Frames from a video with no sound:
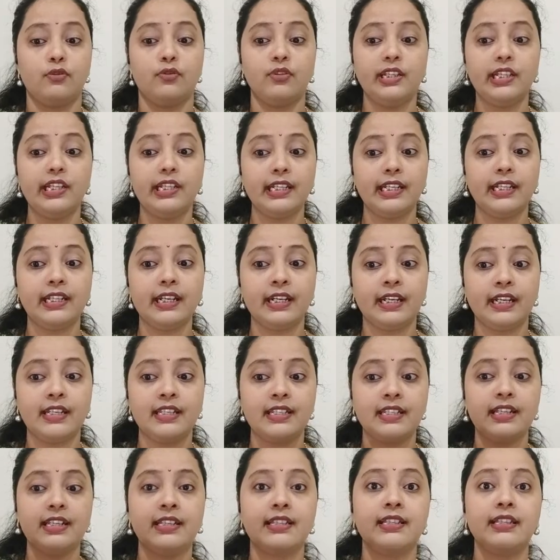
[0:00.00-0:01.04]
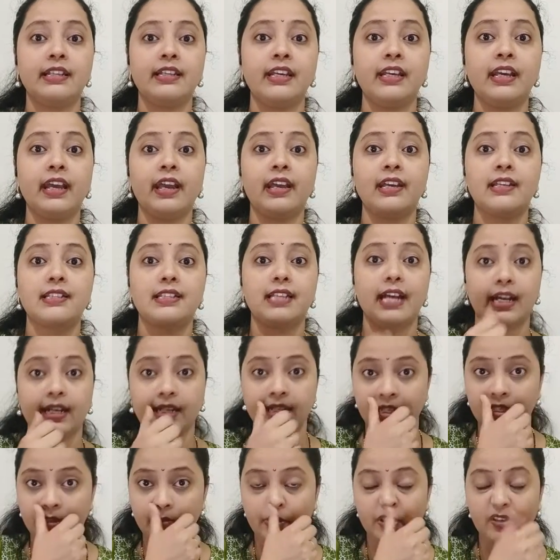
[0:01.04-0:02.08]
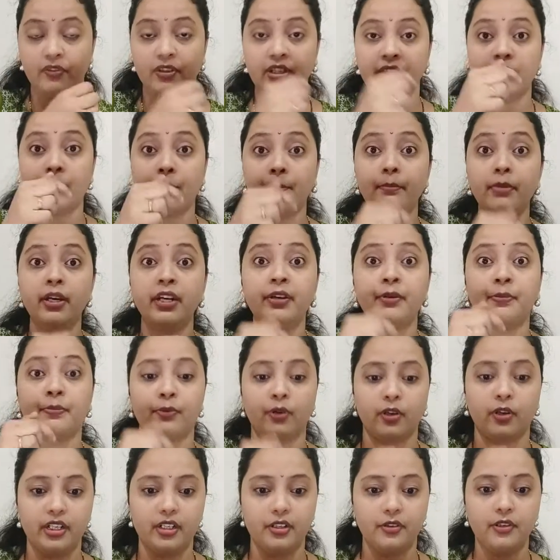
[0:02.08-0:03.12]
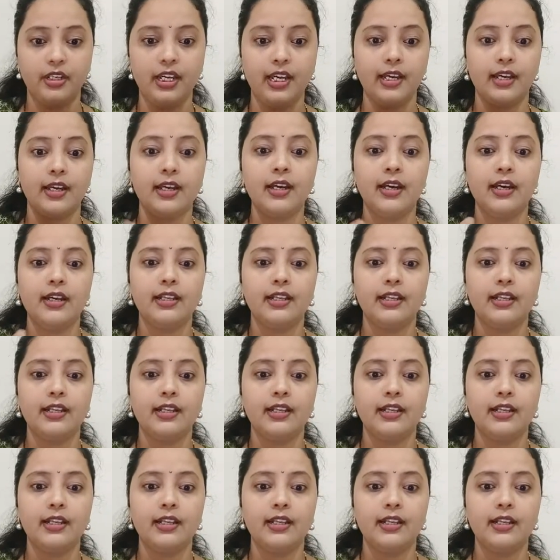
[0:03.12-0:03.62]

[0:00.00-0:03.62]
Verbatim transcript: Only then I can say it's sitting exactly in between, the midpoint, okay?